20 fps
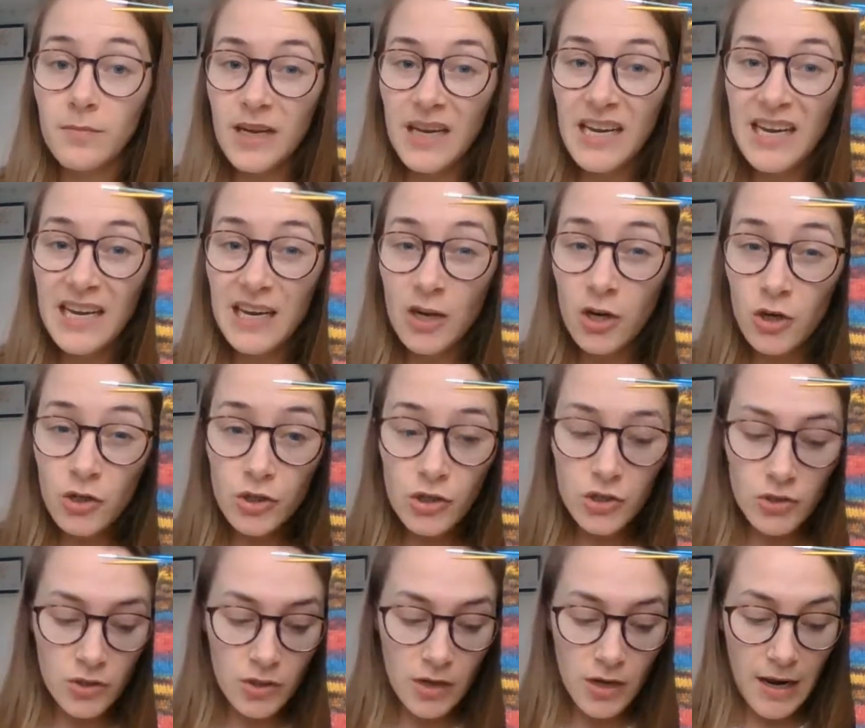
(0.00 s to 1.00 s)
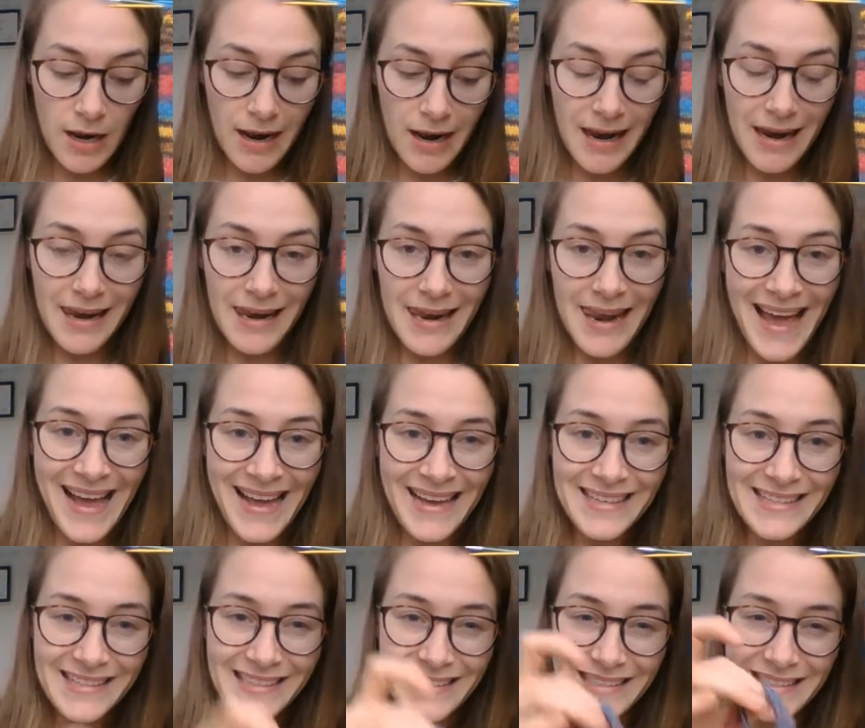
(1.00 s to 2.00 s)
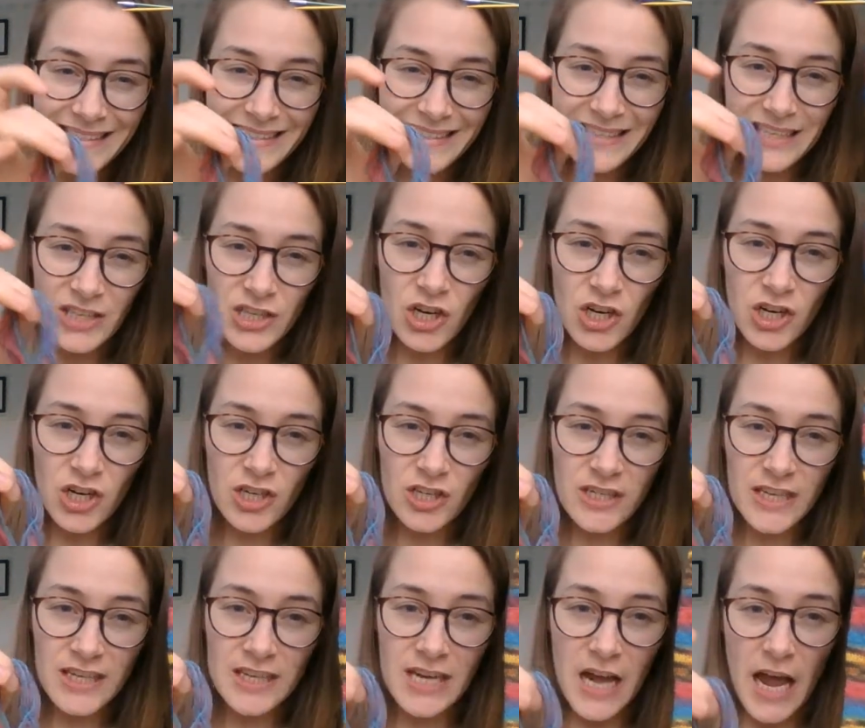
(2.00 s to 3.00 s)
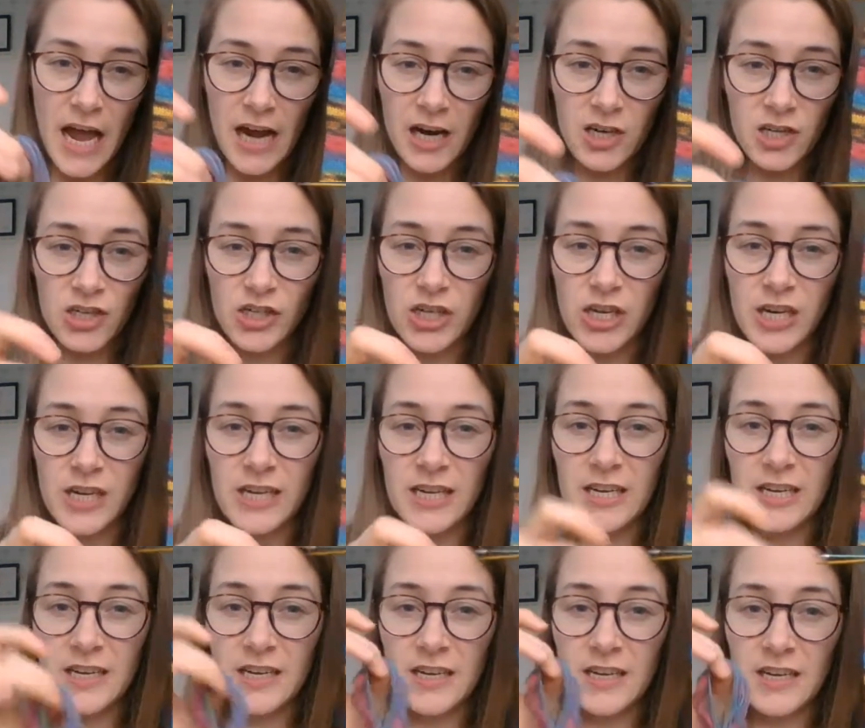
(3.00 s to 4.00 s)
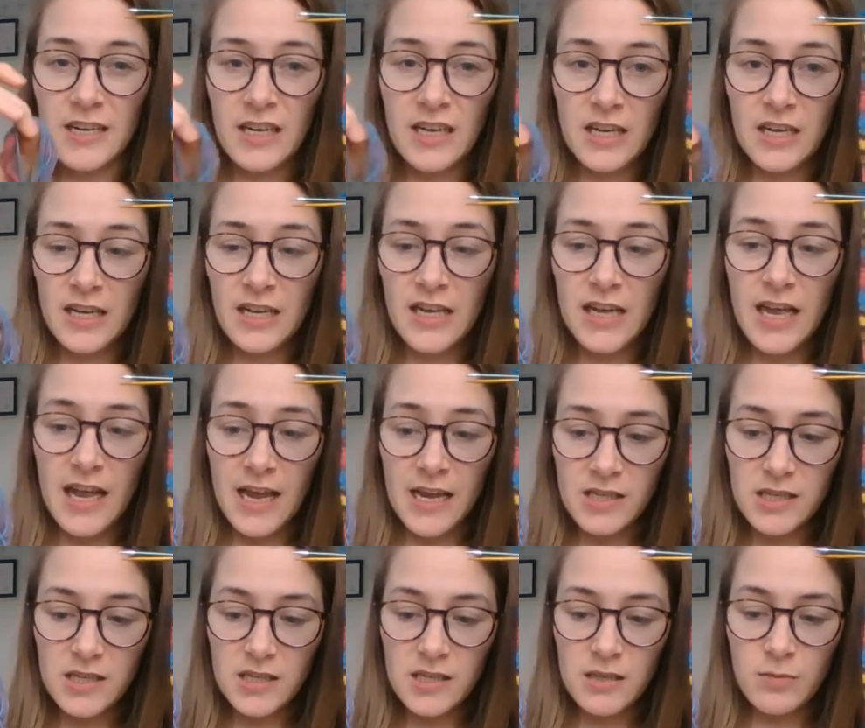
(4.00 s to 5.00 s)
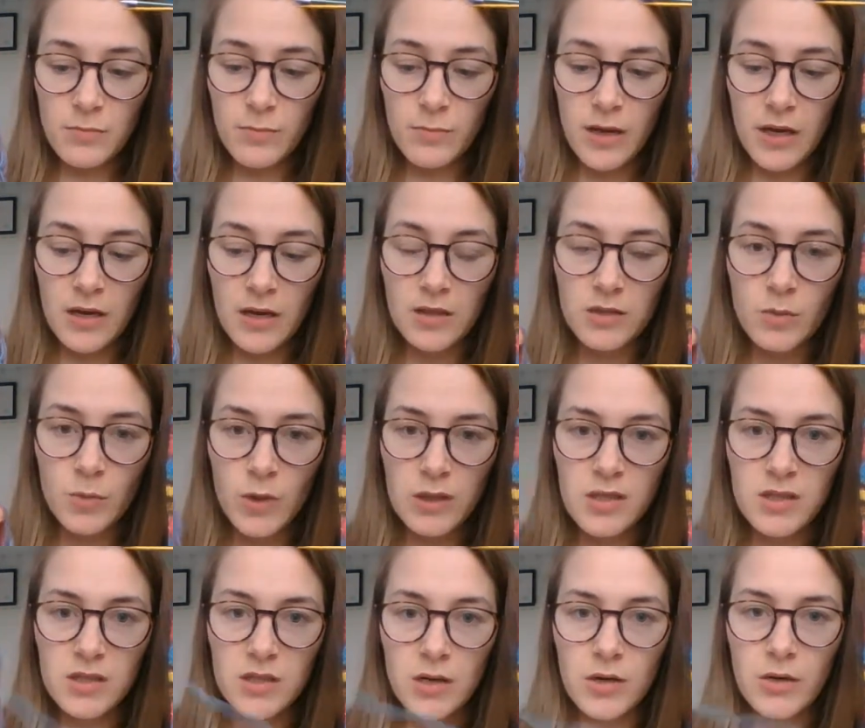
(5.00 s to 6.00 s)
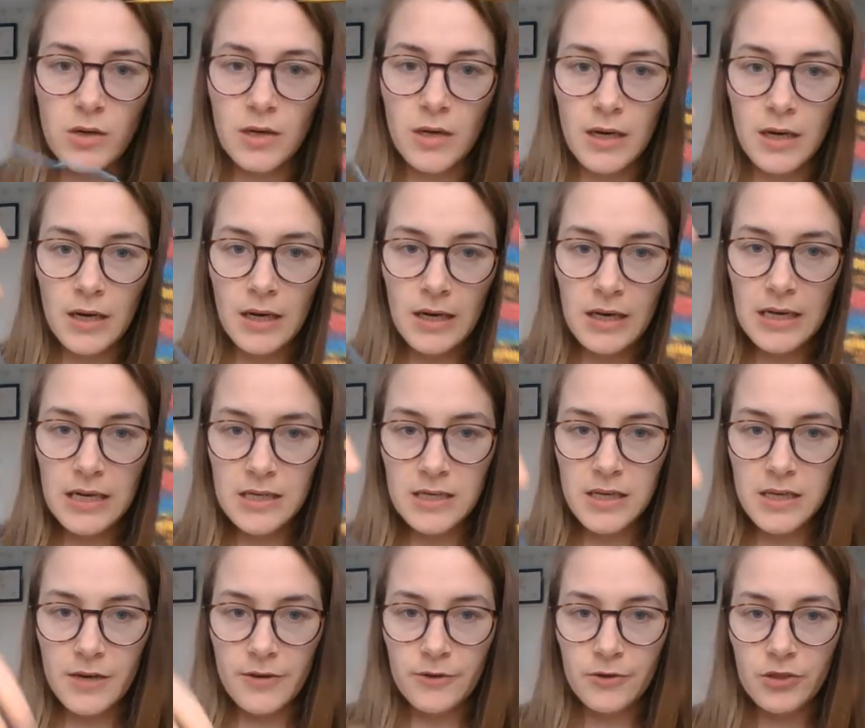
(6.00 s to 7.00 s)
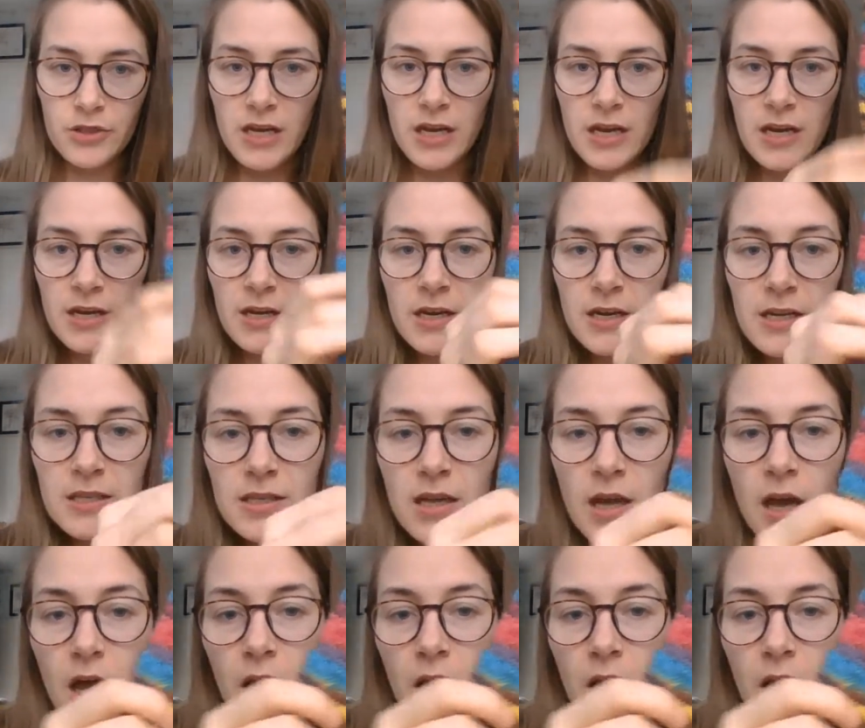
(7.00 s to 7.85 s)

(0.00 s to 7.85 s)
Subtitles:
It looks less yarn than it actually is, because what's on this little skein is